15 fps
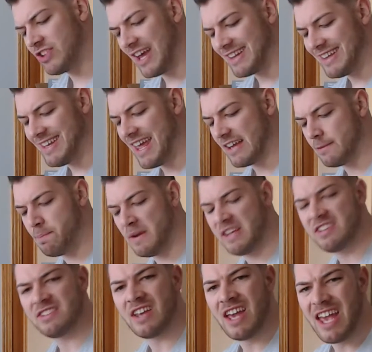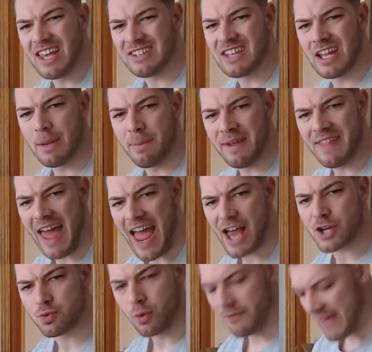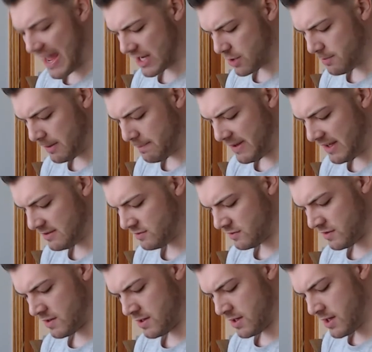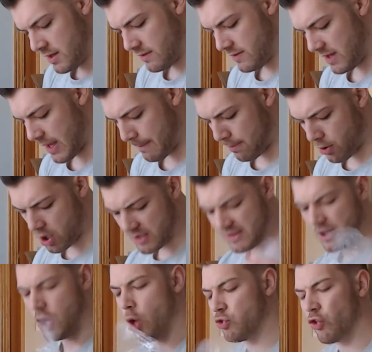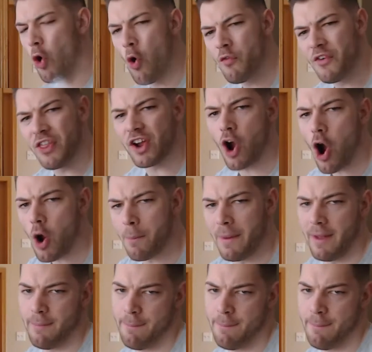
the next piece is going to be the actual vacuuming piece, the part that goes over the carpet.